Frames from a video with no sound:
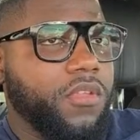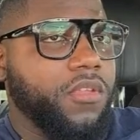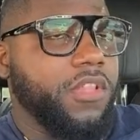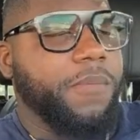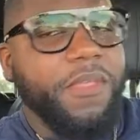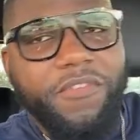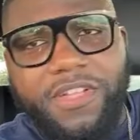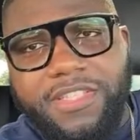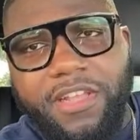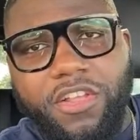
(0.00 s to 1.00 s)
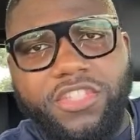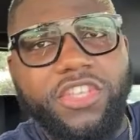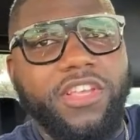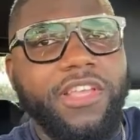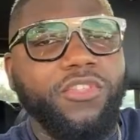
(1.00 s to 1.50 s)
Them never tell you, so
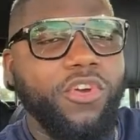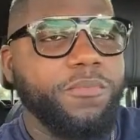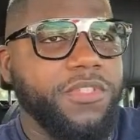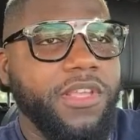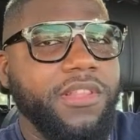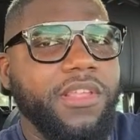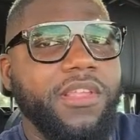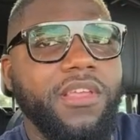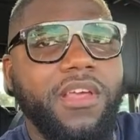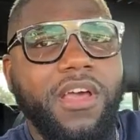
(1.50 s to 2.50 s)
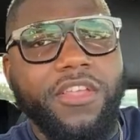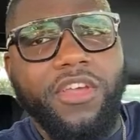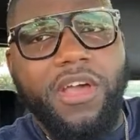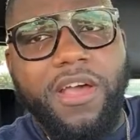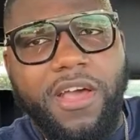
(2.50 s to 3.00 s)
you get upset,
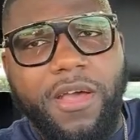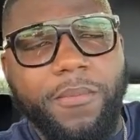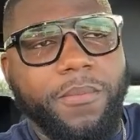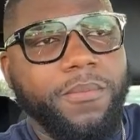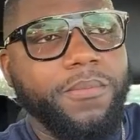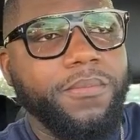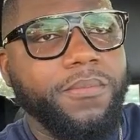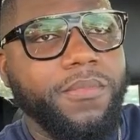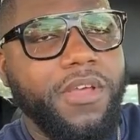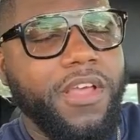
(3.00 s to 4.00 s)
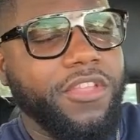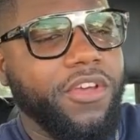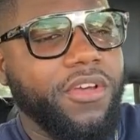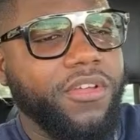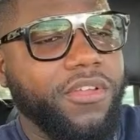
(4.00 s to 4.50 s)
and
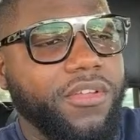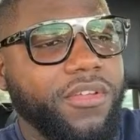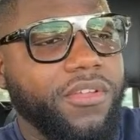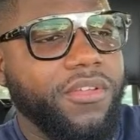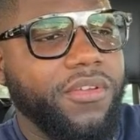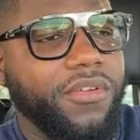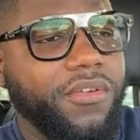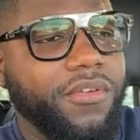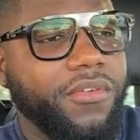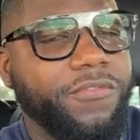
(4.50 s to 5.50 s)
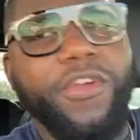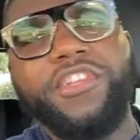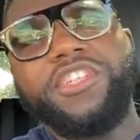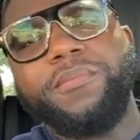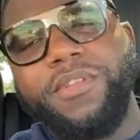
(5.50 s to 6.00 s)
your
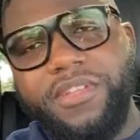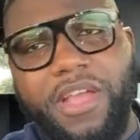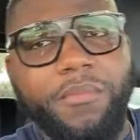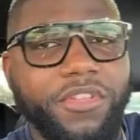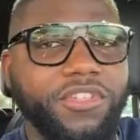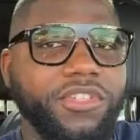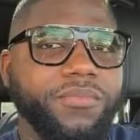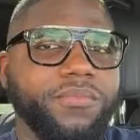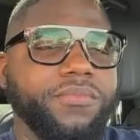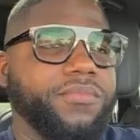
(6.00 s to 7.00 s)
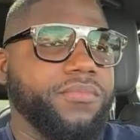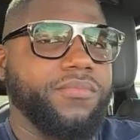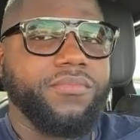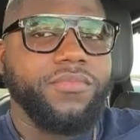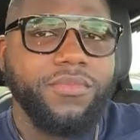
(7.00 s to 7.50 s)
friendship is damaged.
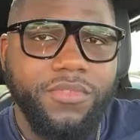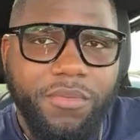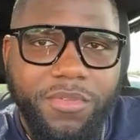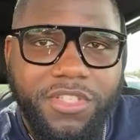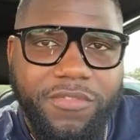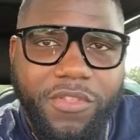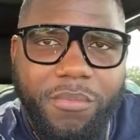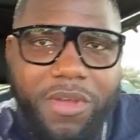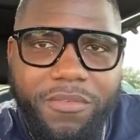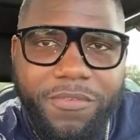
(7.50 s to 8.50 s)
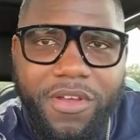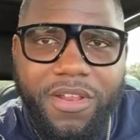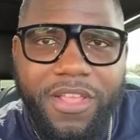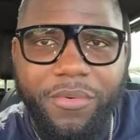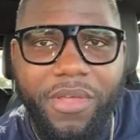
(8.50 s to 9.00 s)
Let me see if nobody fall
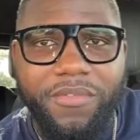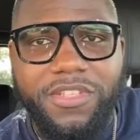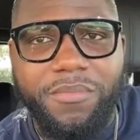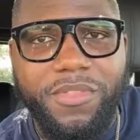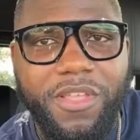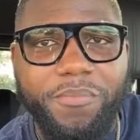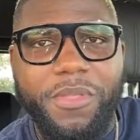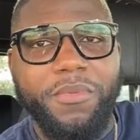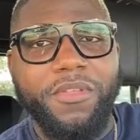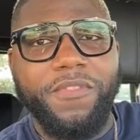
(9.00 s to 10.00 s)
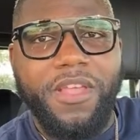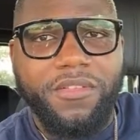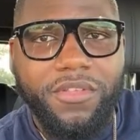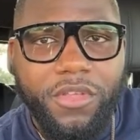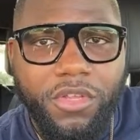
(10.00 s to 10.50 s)
like we have 78 people. If not,
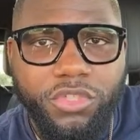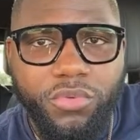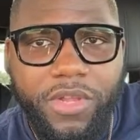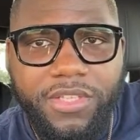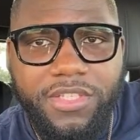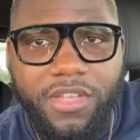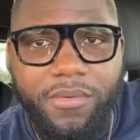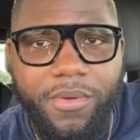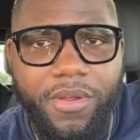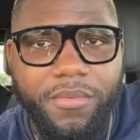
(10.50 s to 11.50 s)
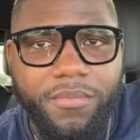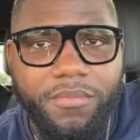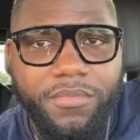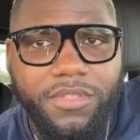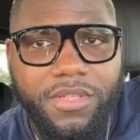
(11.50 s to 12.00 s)
through that same one.
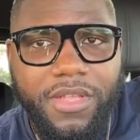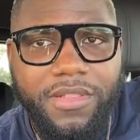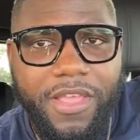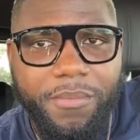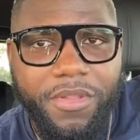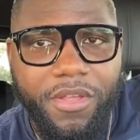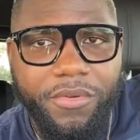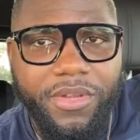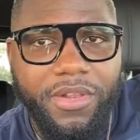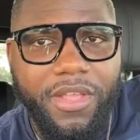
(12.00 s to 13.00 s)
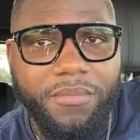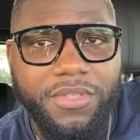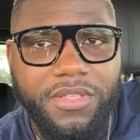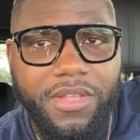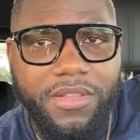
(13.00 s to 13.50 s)
See that I'm in a real life. Me
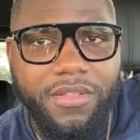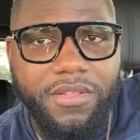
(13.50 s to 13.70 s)
see that.